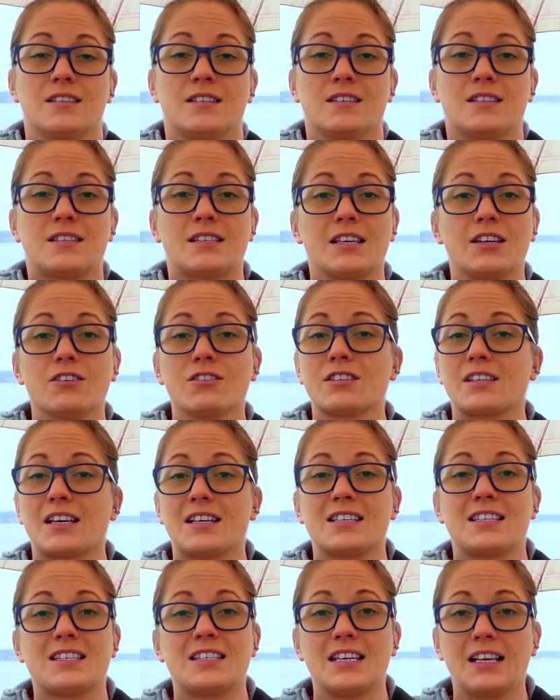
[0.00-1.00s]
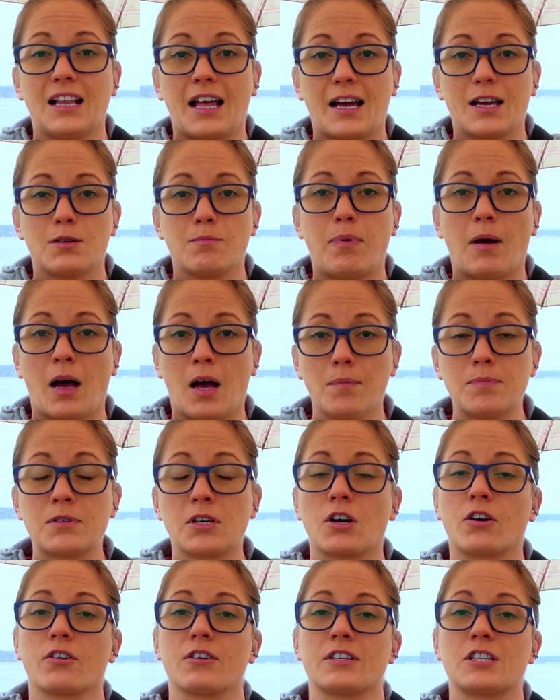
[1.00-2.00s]
Seals and sea lion pups
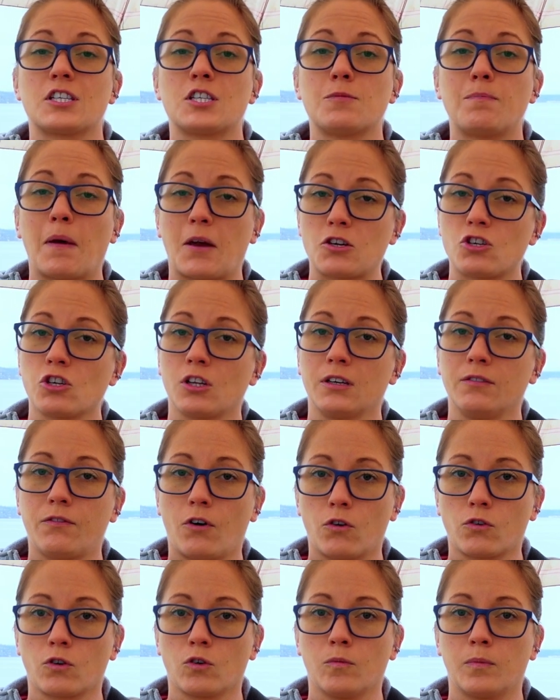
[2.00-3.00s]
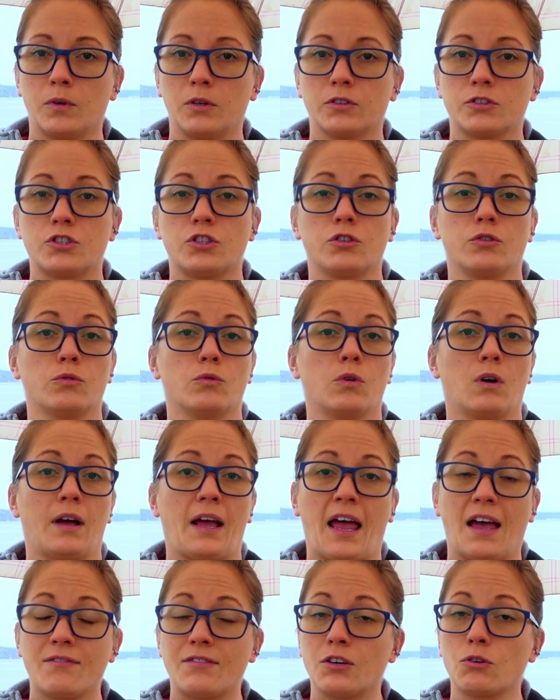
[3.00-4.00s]
are especially vulnerable to
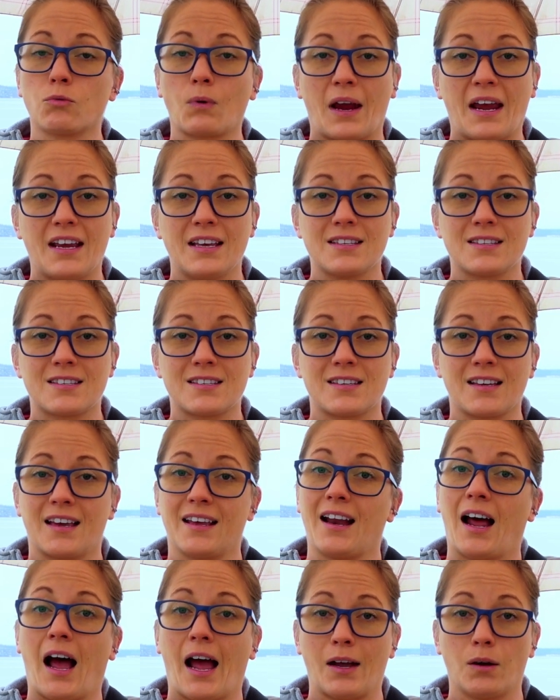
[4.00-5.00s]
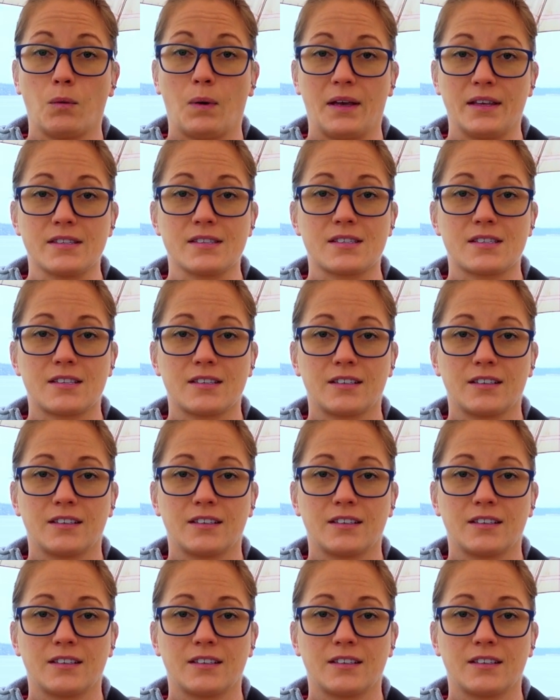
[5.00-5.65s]
heavy rains and high winds.